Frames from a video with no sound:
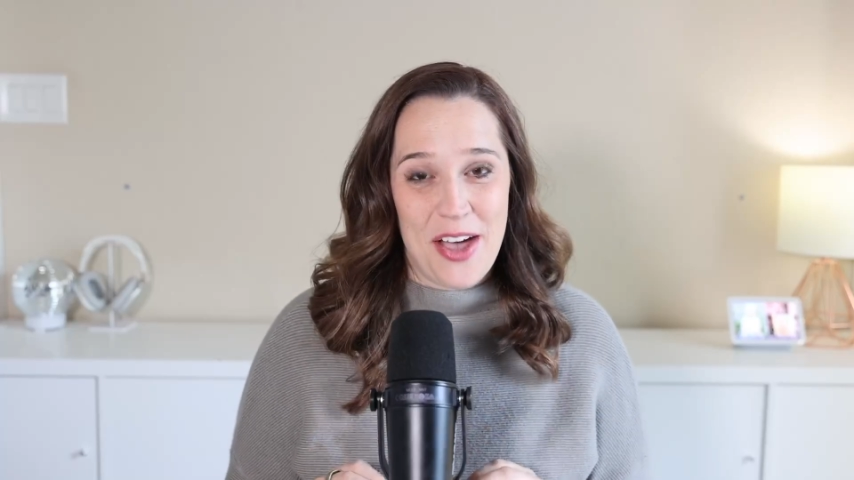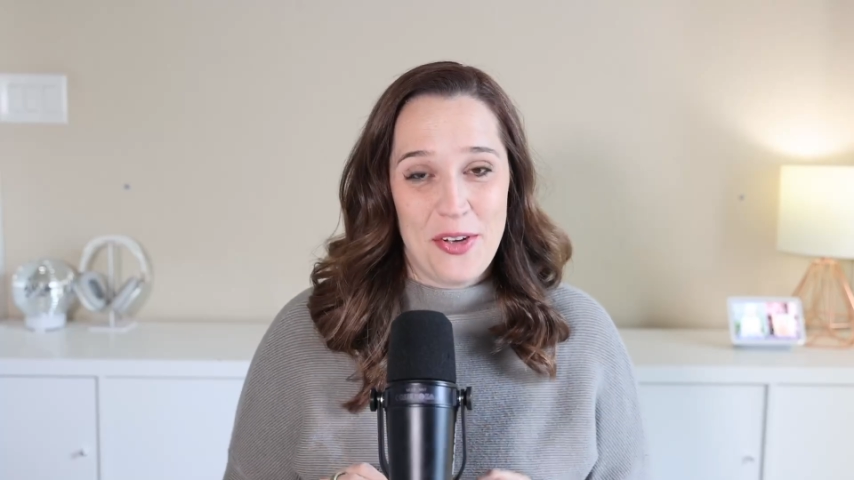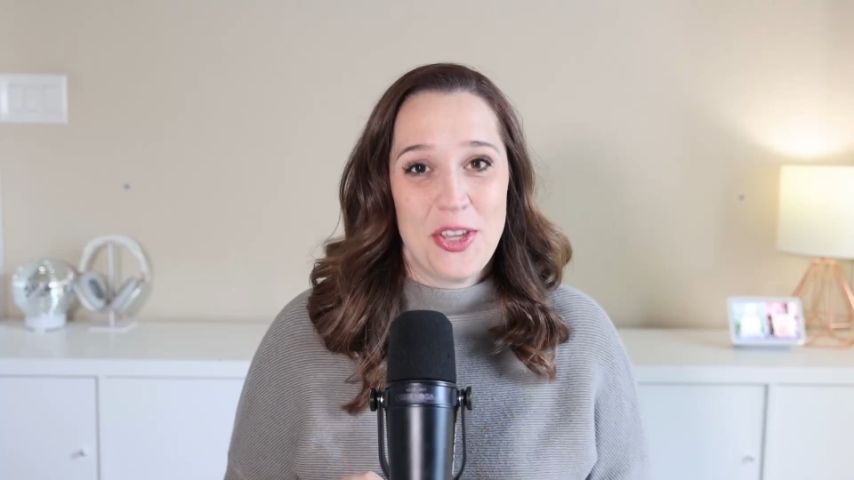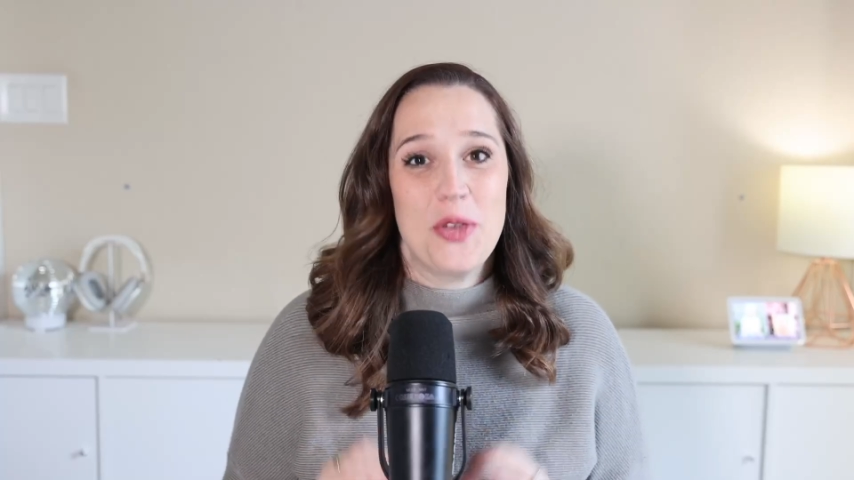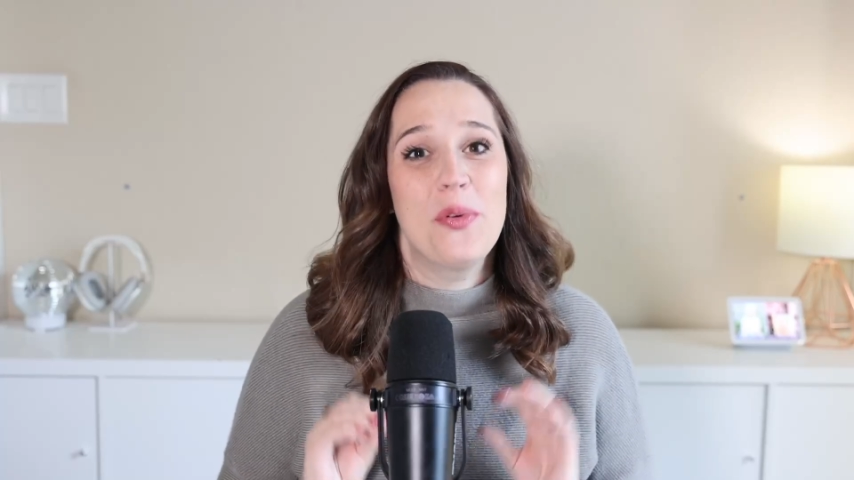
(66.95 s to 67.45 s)

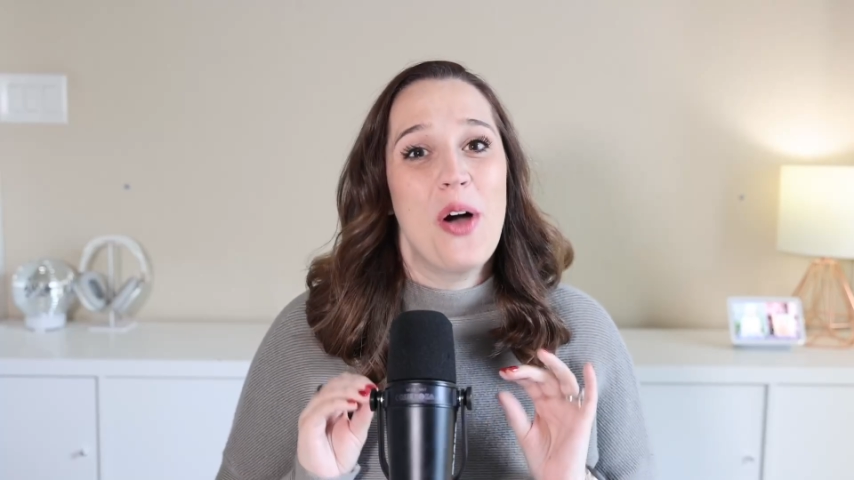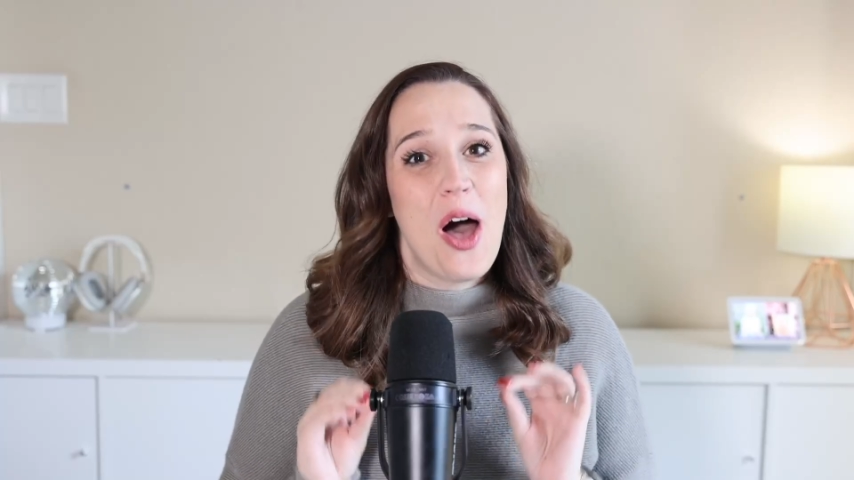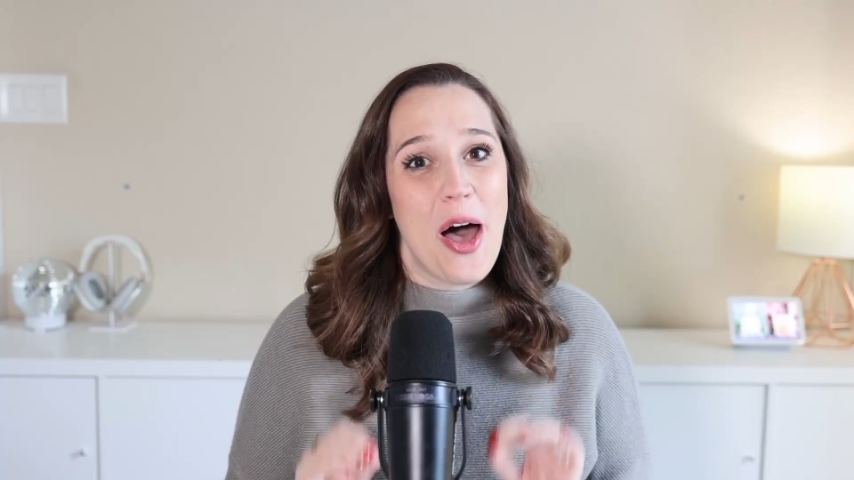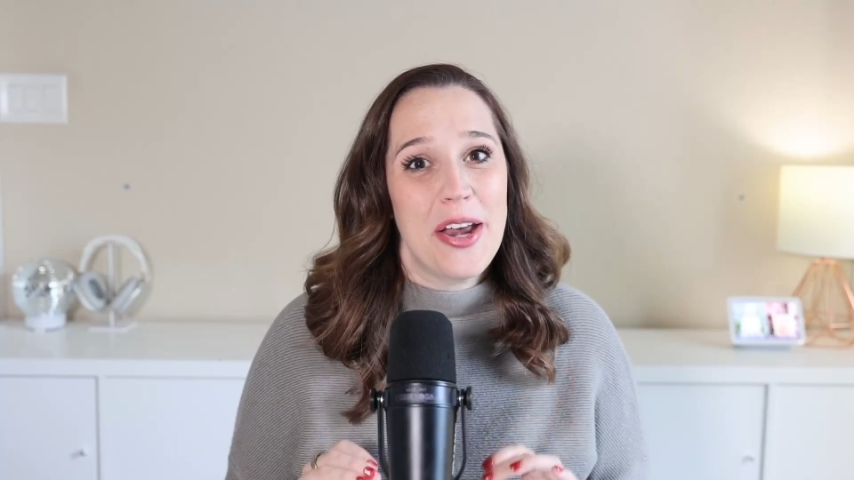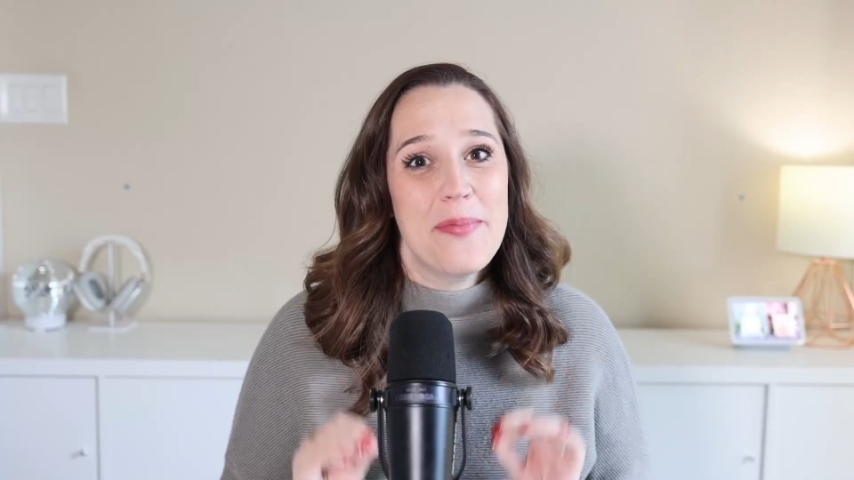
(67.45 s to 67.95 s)
you will
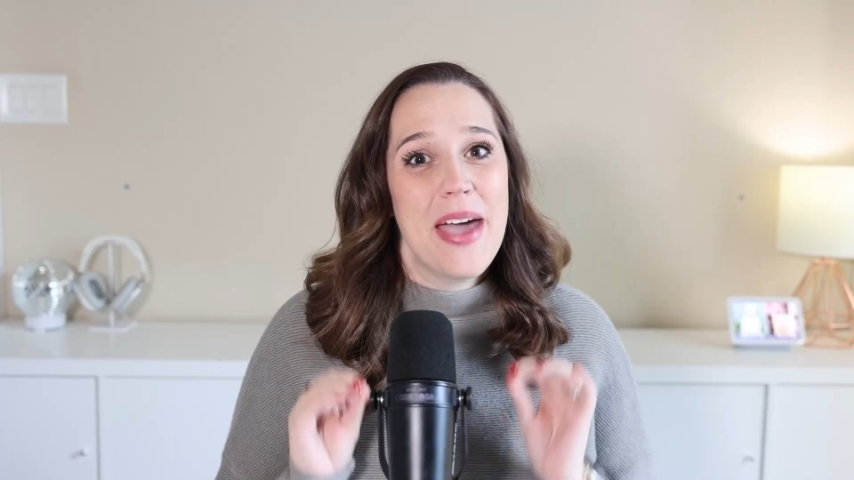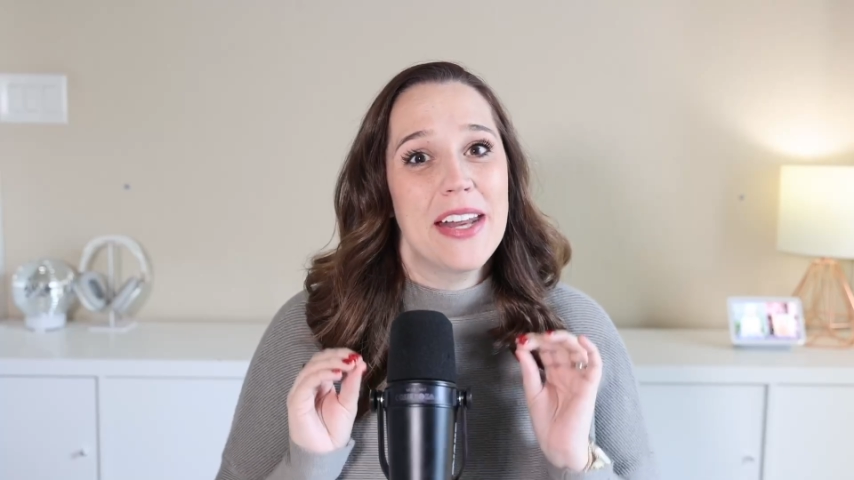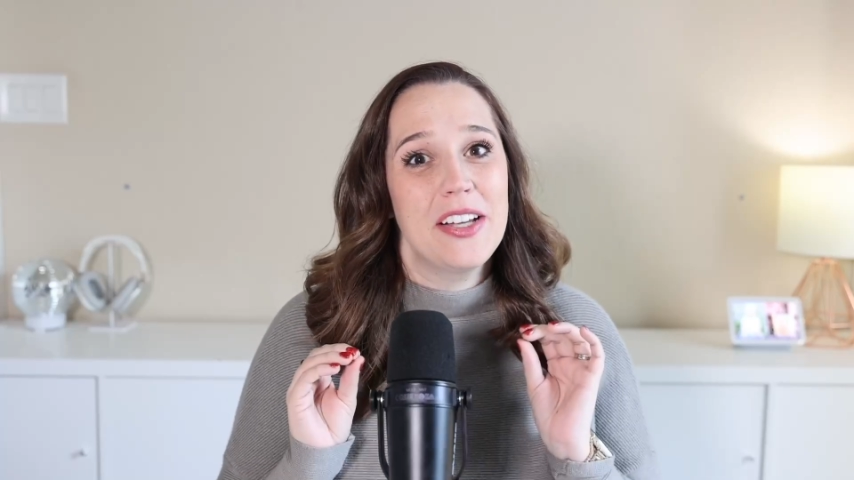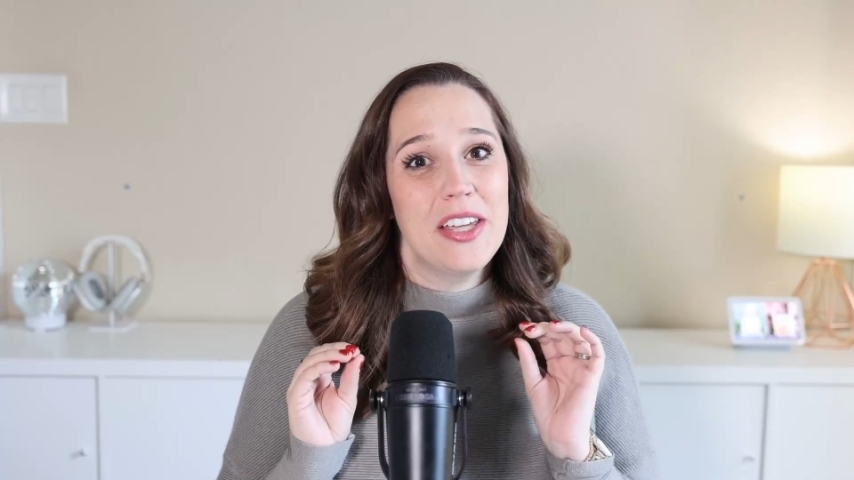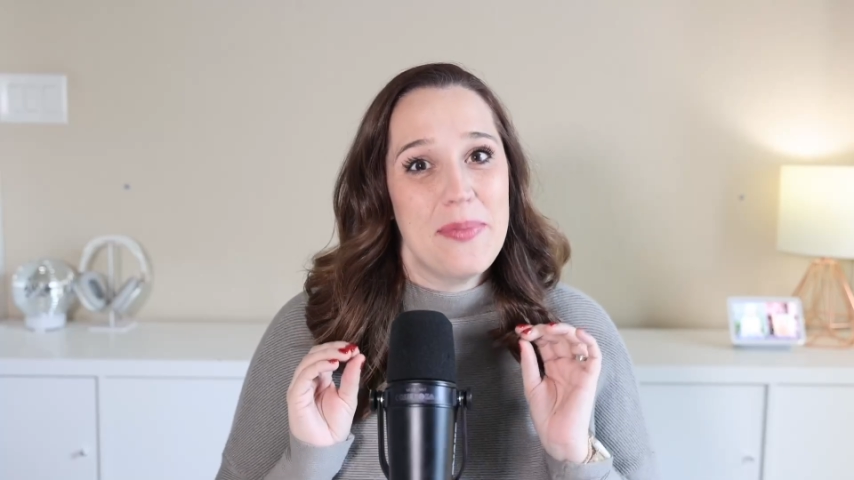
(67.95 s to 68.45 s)

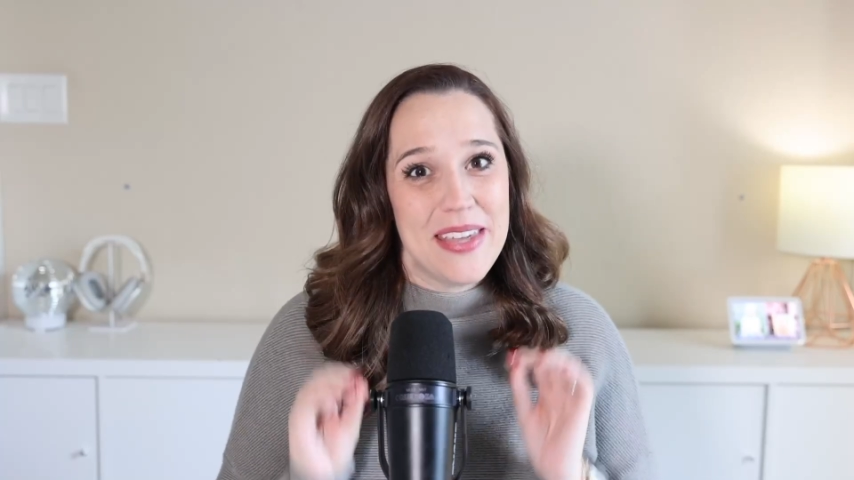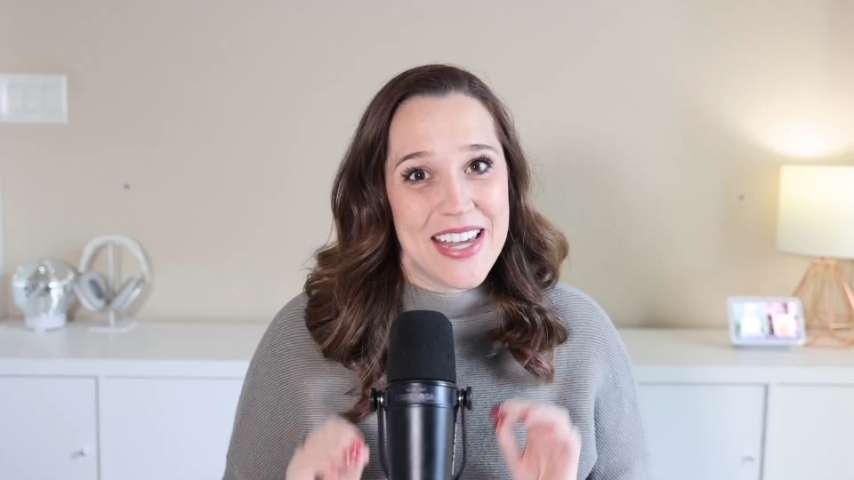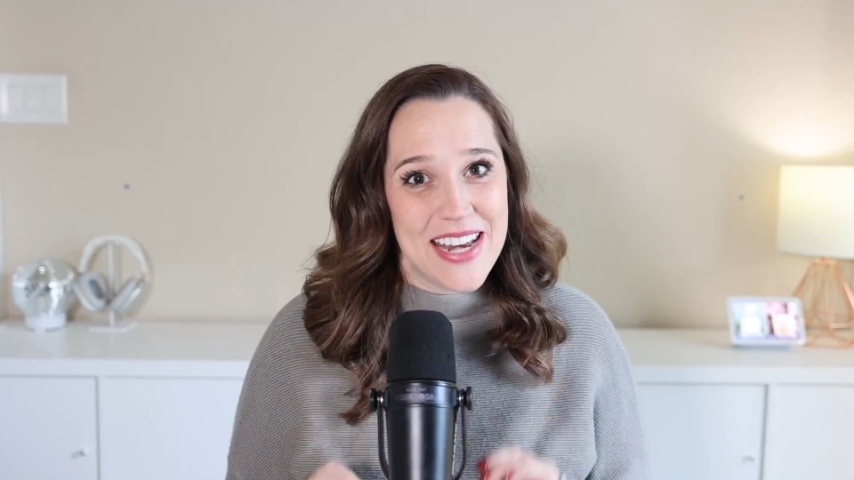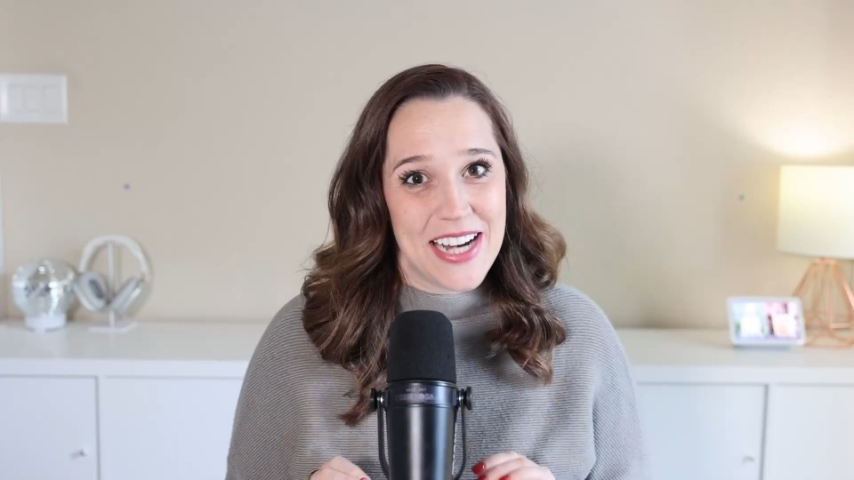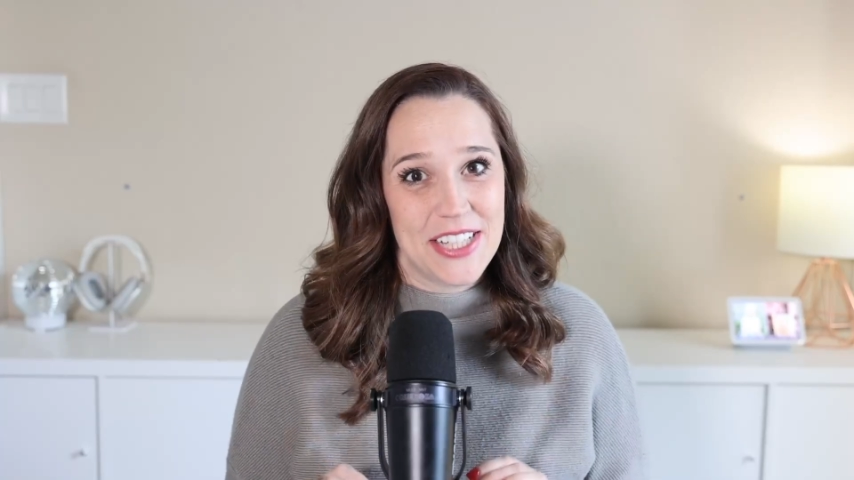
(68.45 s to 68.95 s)
automatically be
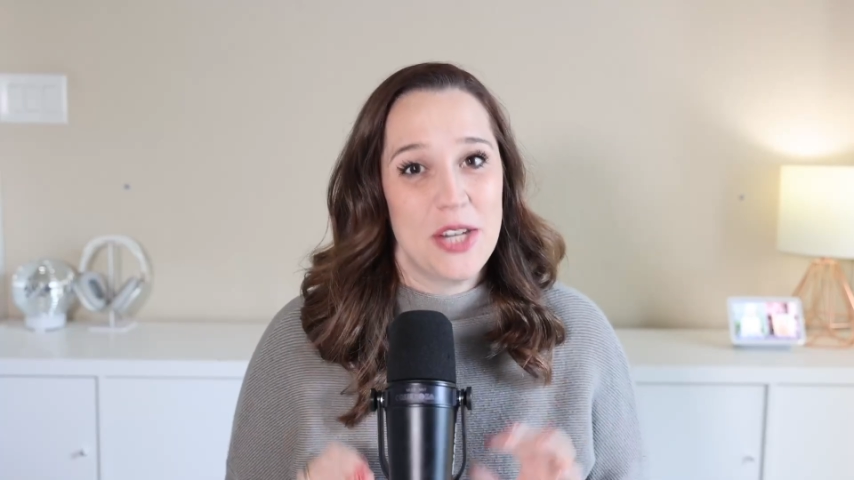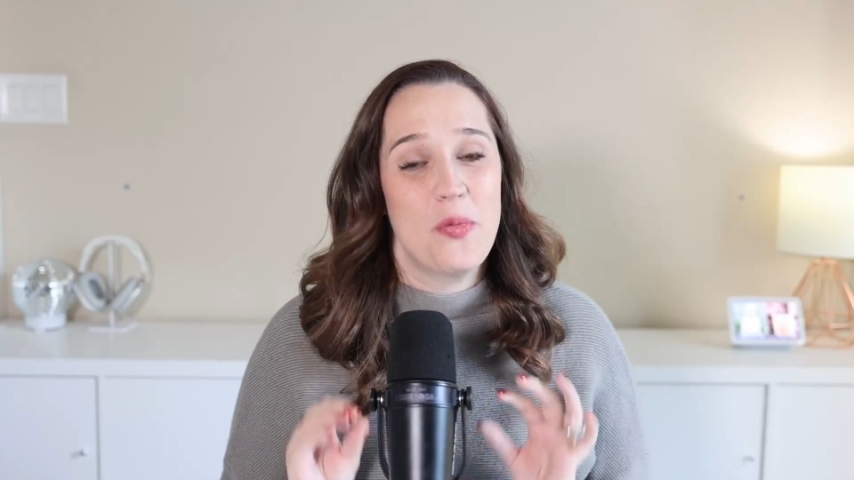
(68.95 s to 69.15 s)
connected with